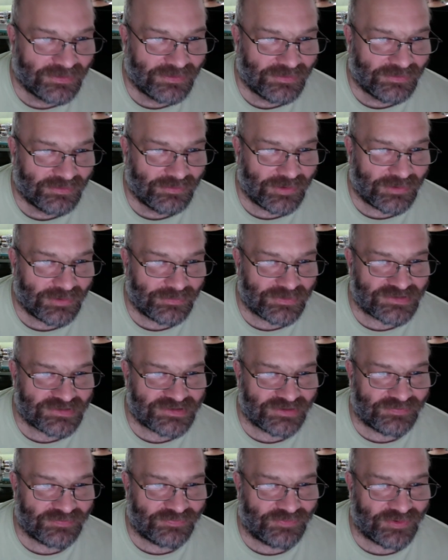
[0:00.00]
What was
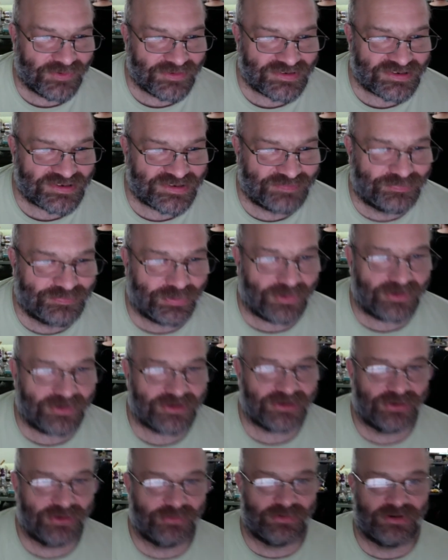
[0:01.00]
the first sport
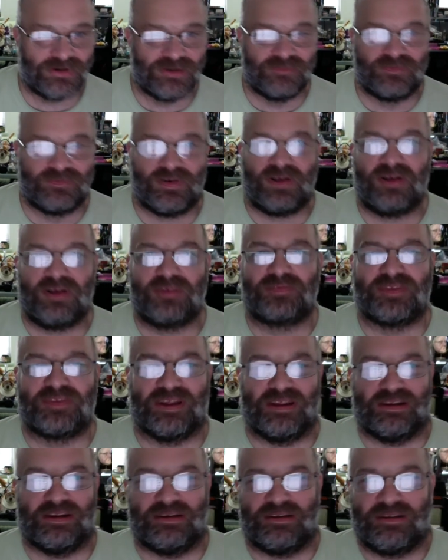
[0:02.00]
you were involved
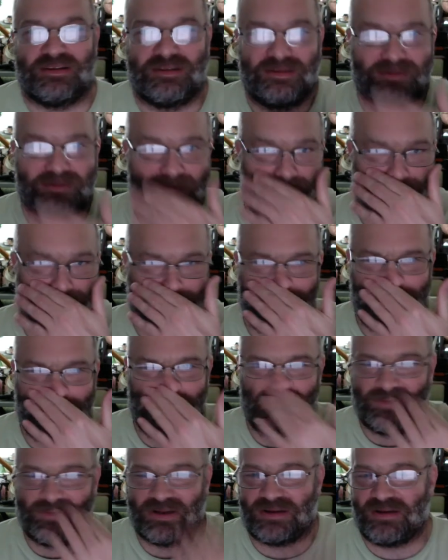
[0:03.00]
in? Oh
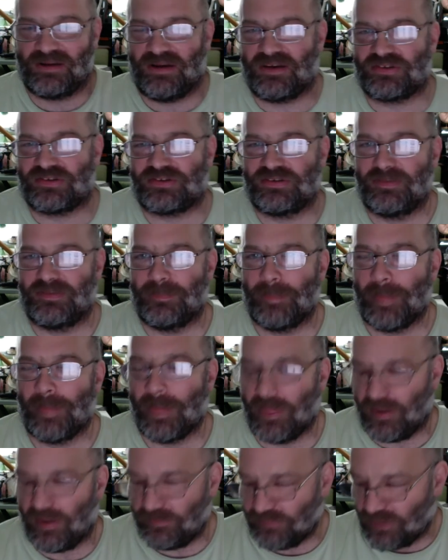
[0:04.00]
my gosh.
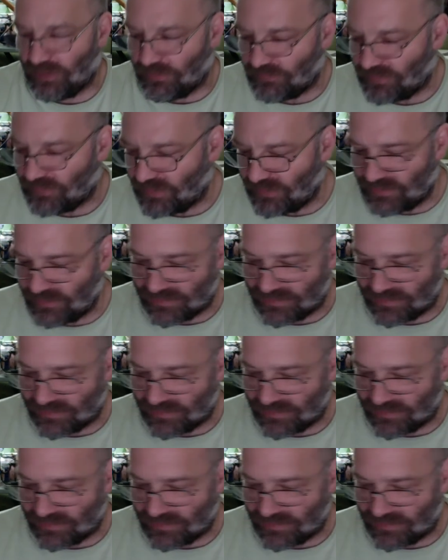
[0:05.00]
I'm not really the